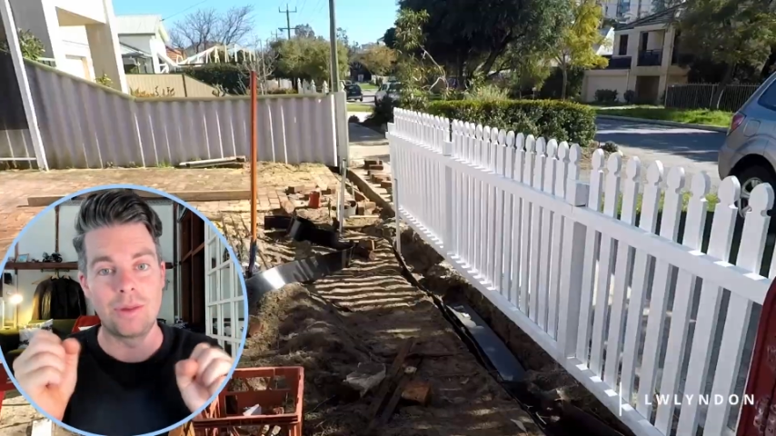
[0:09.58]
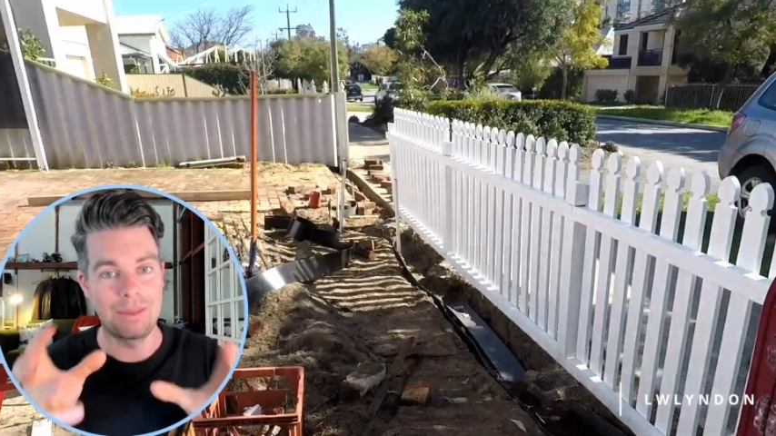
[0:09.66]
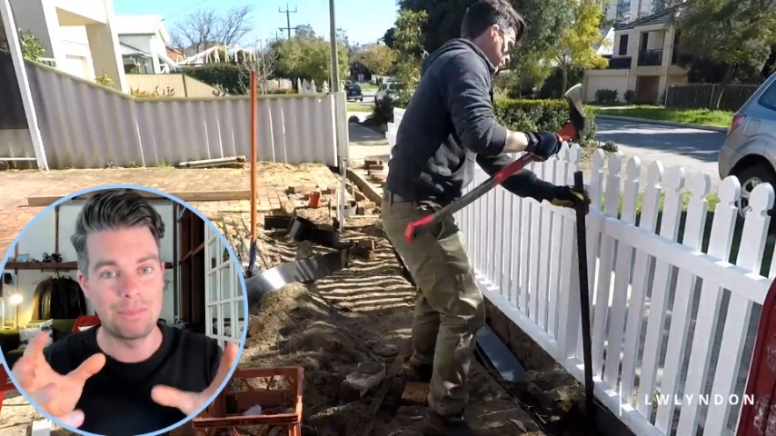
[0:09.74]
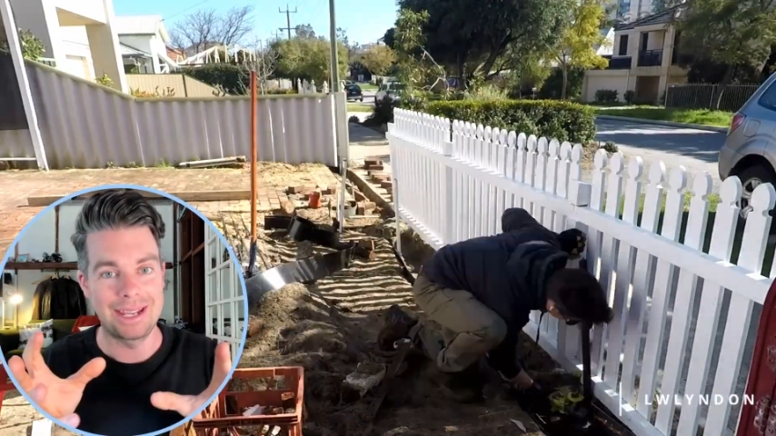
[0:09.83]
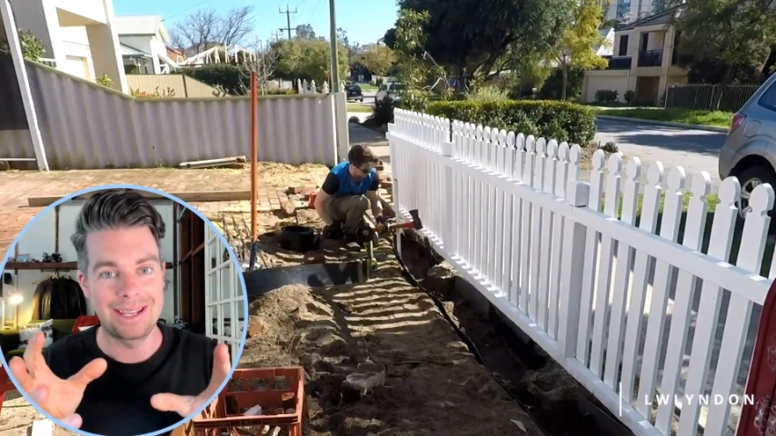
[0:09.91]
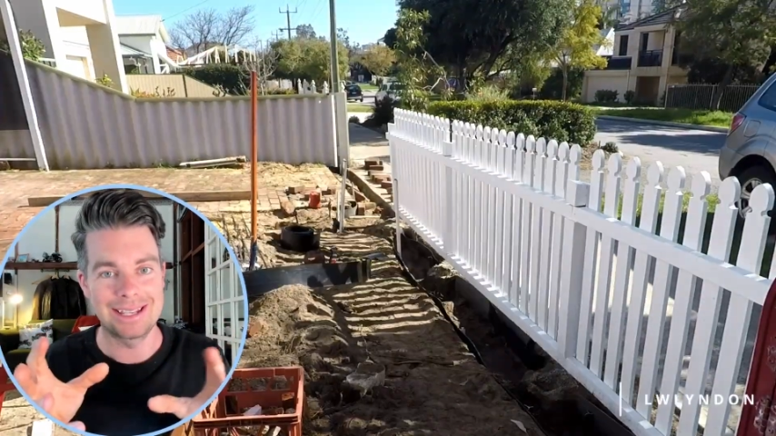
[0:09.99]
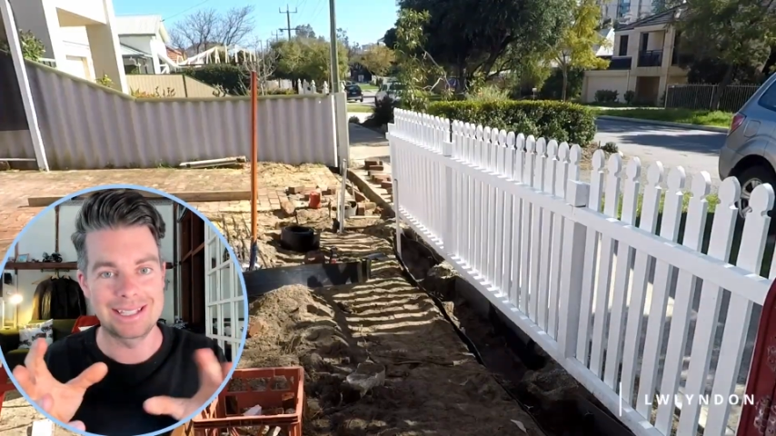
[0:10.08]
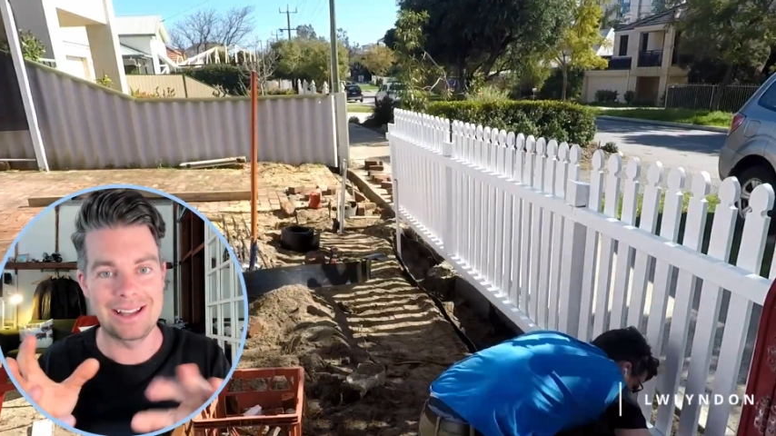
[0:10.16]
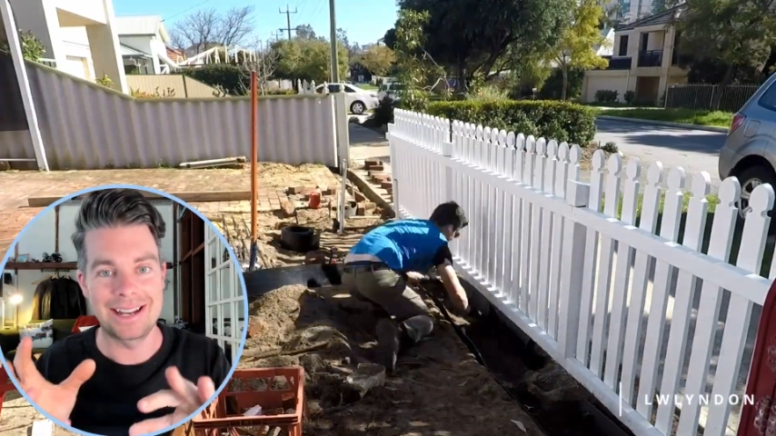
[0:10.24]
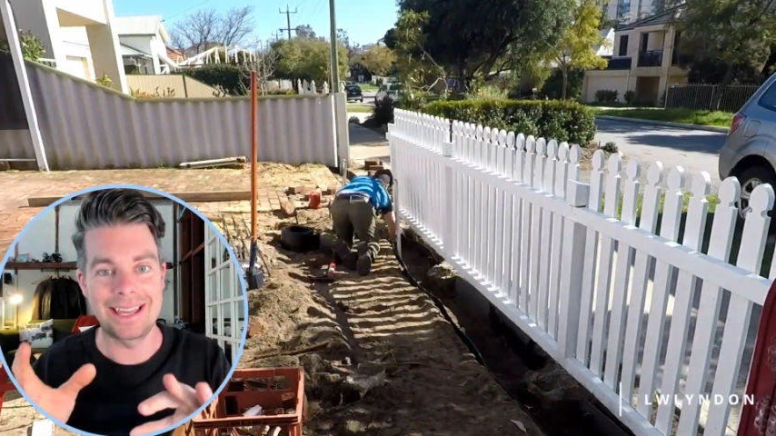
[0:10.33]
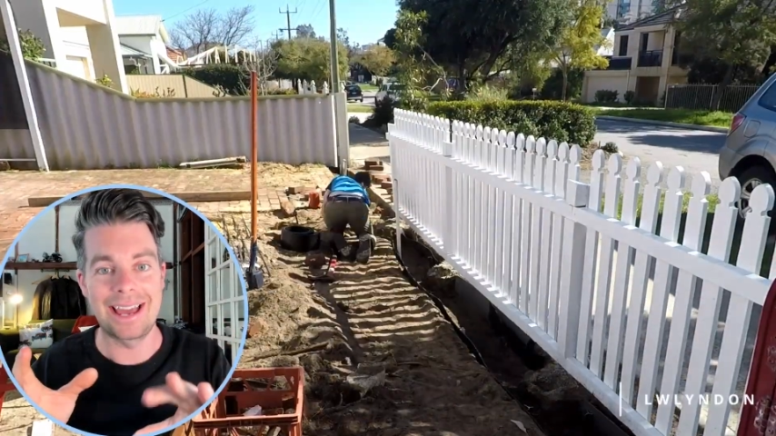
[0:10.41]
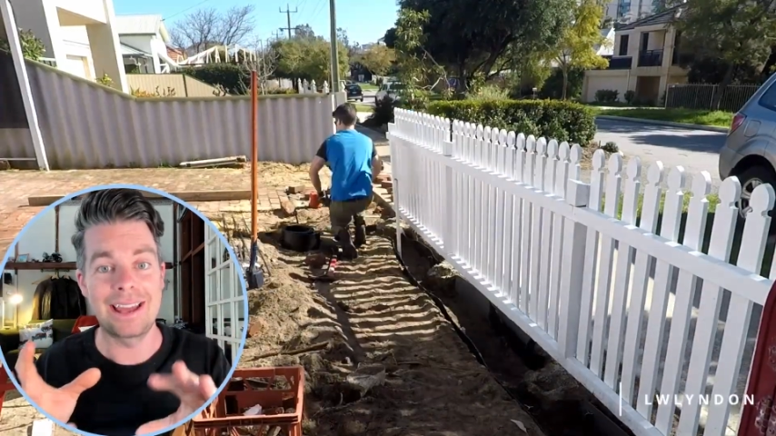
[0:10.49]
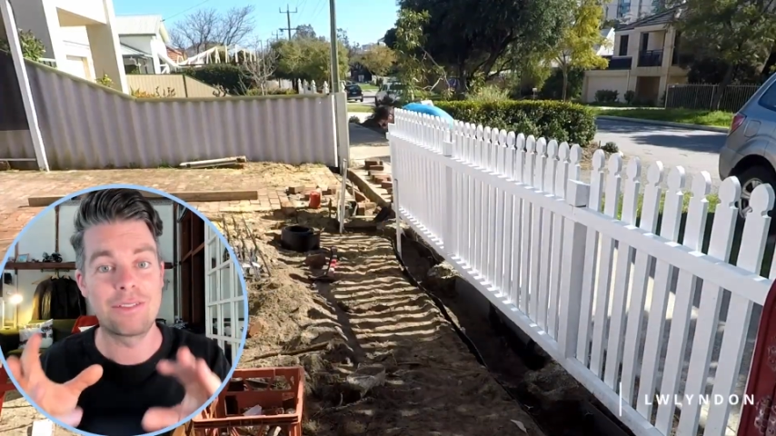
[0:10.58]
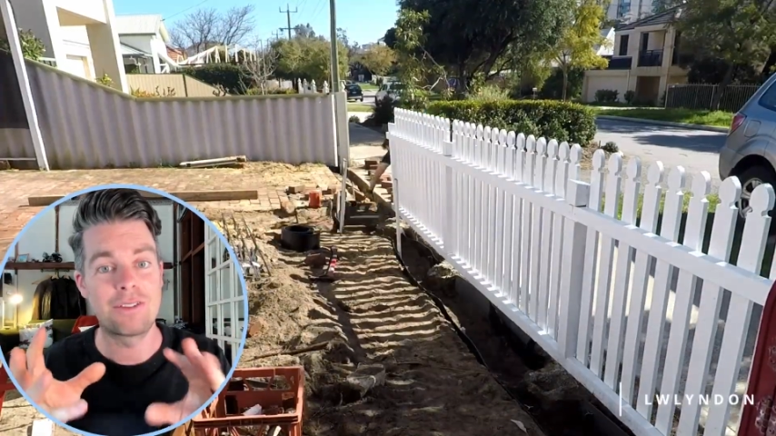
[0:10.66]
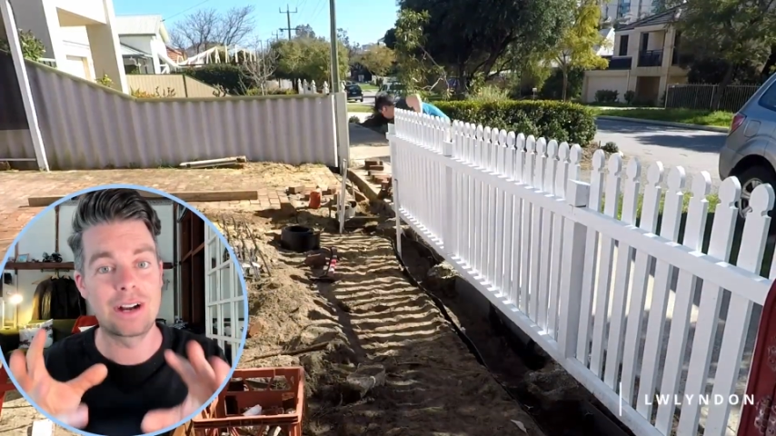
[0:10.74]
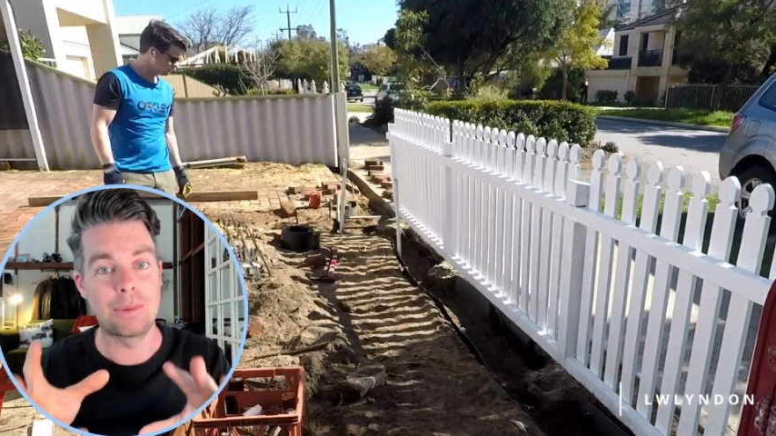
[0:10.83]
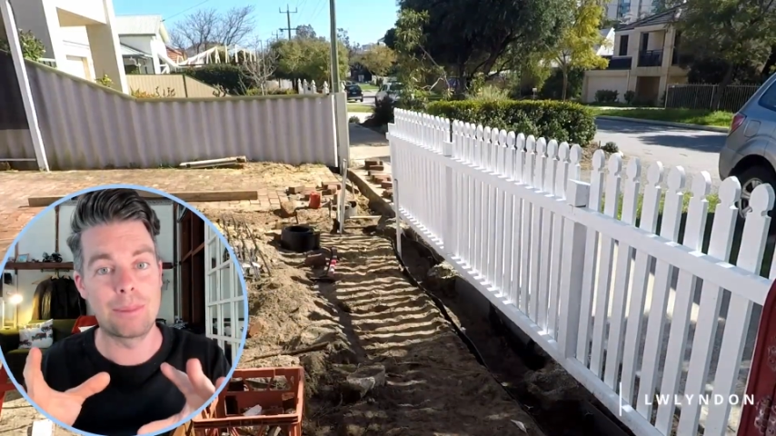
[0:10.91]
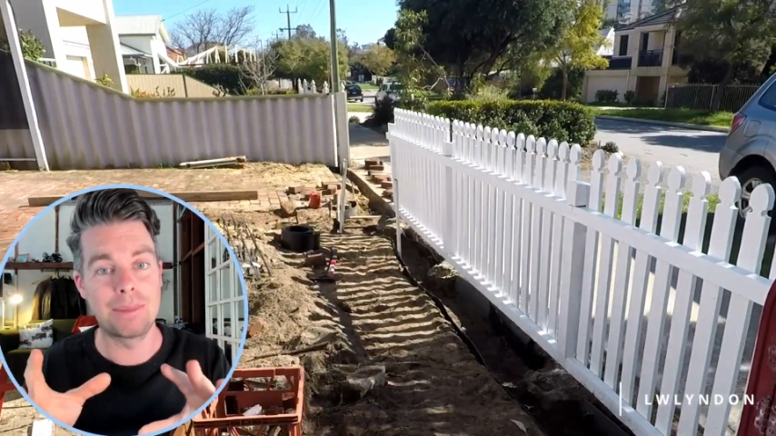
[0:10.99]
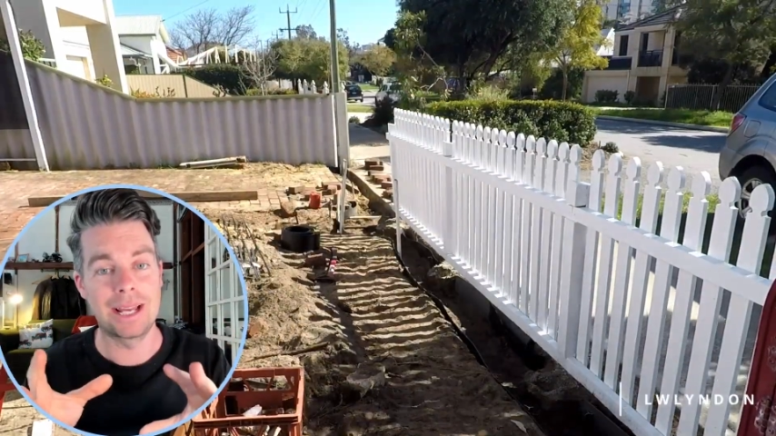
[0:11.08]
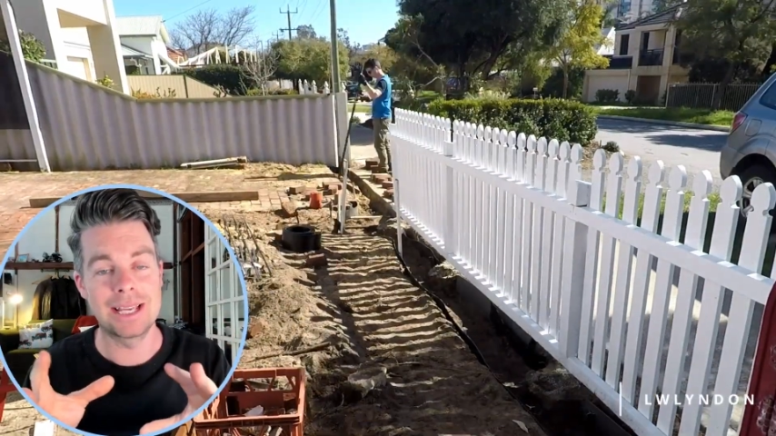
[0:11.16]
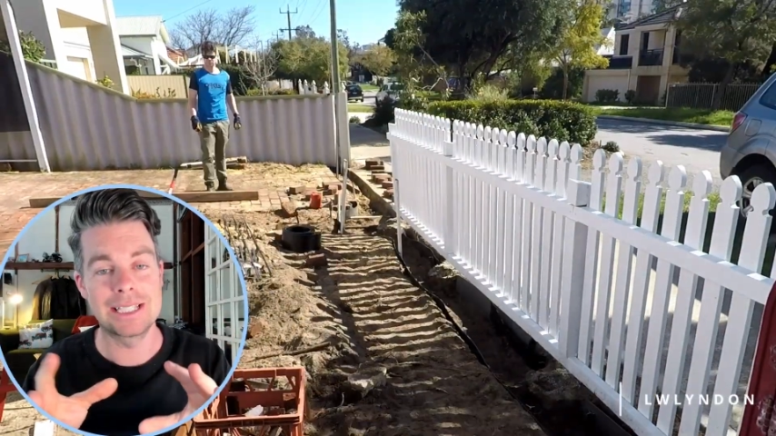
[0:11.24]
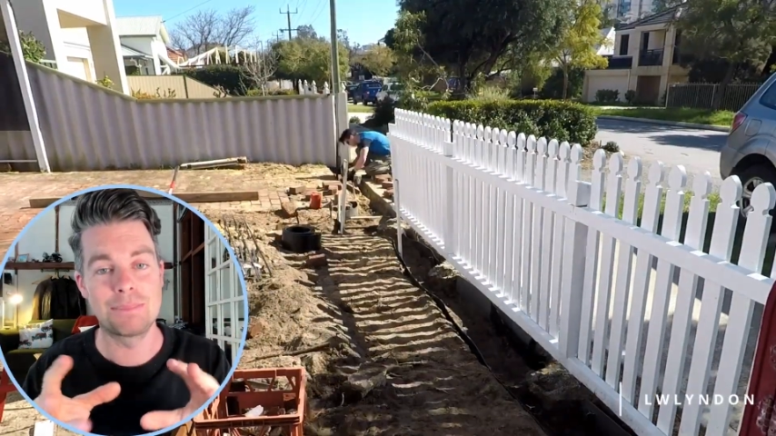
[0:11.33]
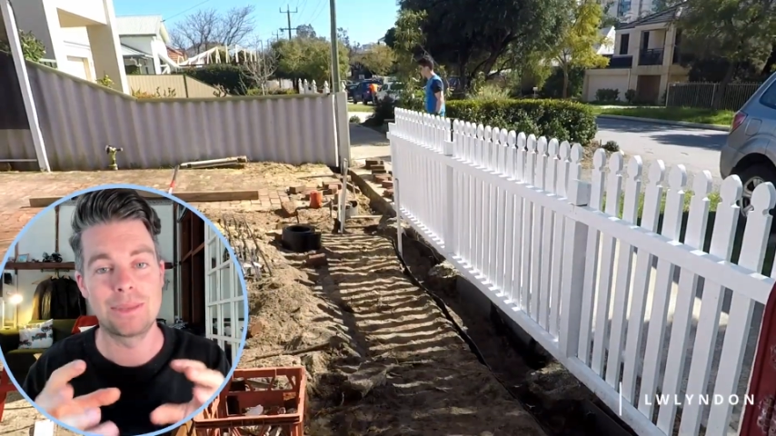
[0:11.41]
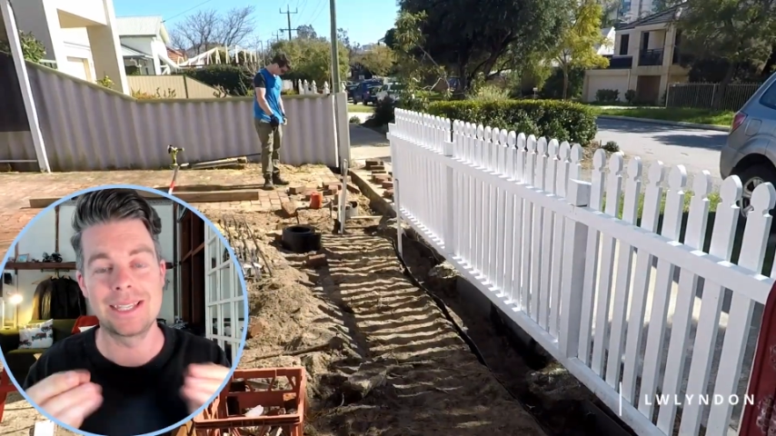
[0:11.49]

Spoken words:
we are making a sliding gate at the front of my place,